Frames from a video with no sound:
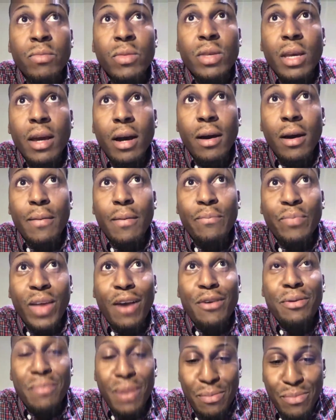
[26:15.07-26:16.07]
Um, I
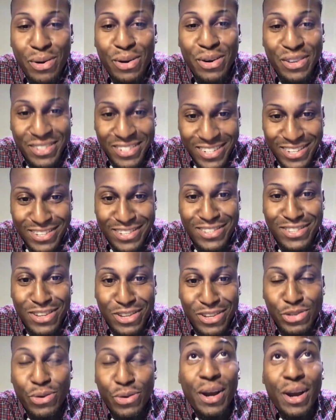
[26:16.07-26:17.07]
remember just
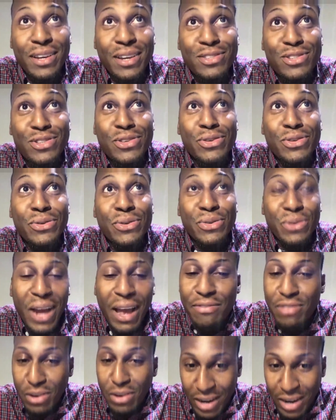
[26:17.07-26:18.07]
trying to
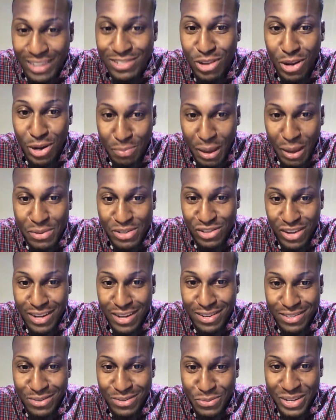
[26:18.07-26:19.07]
after I started paper
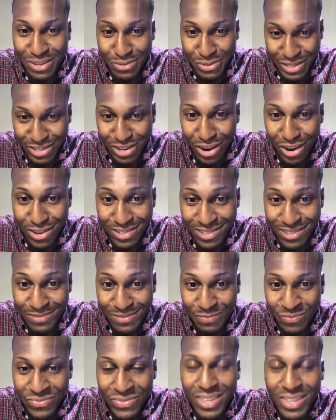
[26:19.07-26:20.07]
trading with, with Sauce.
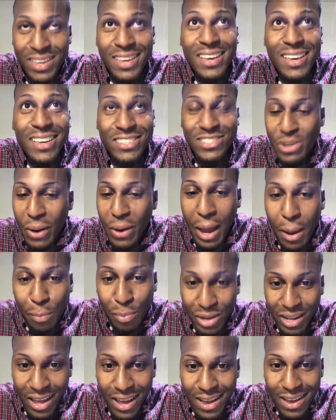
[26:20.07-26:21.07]
So I
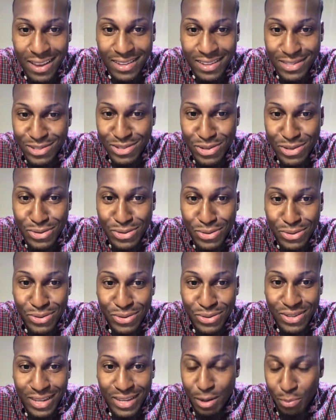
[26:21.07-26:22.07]
applied to
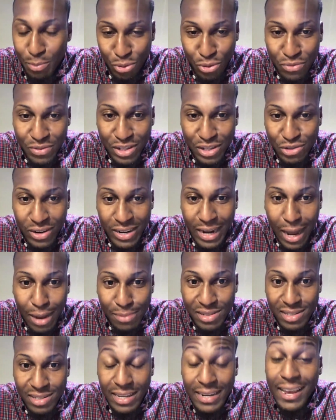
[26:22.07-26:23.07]
get approved the trade
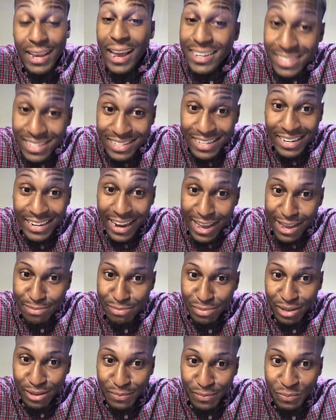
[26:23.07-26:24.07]
options, and he actually denied me.